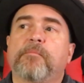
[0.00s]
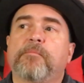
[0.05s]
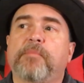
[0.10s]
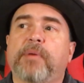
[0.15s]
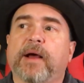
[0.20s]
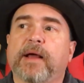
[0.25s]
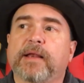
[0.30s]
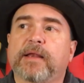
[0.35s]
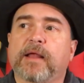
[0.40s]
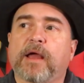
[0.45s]

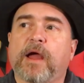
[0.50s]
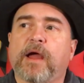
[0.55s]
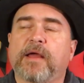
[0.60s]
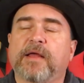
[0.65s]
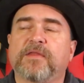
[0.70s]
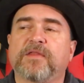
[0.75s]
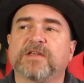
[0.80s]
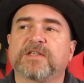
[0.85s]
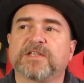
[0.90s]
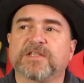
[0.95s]
But
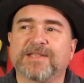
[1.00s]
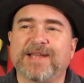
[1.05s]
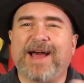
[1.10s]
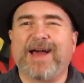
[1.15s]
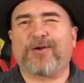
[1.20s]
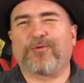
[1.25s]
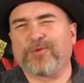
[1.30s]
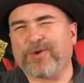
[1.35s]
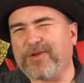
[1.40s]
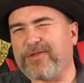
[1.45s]
this is
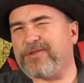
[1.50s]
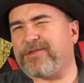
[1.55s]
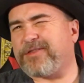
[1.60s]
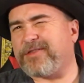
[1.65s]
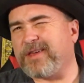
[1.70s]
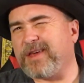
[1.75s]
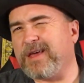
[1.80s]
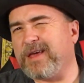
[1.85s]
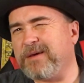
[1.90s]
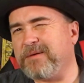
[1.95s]
not a real
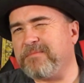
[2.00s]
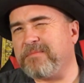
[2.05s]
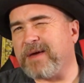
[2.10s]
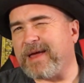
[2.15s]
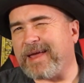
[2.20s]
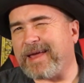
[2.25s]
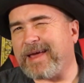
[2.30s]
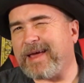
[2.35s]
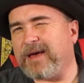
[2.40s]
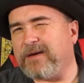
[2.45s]

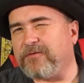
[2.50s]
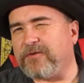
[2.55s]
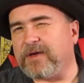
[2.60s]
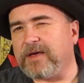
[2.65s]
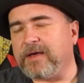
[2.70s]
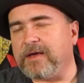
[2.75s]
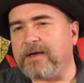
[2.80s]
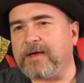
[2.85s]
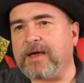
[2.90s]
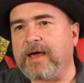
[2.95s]

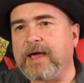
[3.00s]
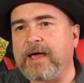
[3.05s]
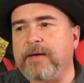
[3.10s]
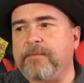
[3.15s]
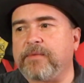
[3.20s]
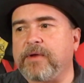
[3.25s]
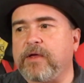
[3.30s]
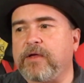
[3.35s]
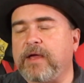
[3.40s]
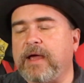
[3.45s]
theme-heavy
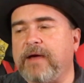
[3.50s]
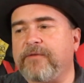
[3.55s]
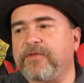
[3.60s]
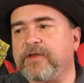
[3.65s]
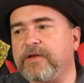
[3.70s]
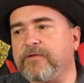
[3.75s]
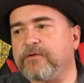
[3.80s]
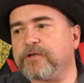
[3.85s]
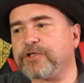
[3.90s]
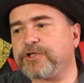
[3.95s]
game. Now, you have the
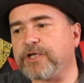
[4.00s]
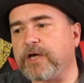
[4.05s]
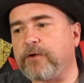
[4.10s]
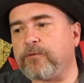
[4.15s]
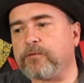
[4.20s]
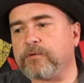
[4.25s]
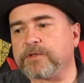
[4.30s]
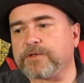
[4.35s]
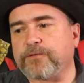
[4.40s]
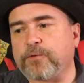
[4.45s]
different
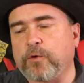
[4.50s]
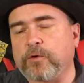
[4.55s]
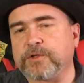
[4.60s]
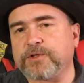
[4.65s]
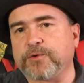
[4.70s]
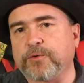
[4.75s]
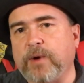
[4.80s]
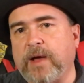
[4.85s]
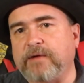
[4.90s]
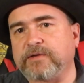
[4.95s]
generals, of
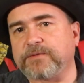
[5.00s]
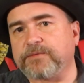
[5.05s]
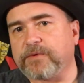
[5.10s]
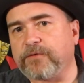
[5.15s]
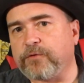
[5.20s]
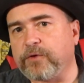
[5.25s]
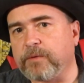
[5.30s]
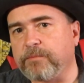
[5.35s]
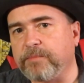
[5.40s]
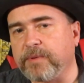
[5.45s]
course, who have some
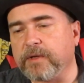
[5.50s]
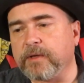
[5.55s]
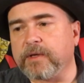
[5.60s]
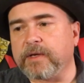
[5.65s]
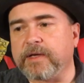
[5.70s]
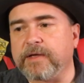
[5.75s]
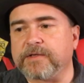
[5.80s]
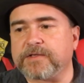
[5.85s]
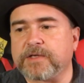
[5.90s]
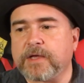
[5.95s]
different
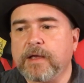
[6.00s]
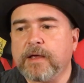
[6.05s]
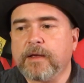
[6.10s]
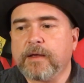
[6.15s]
abilities.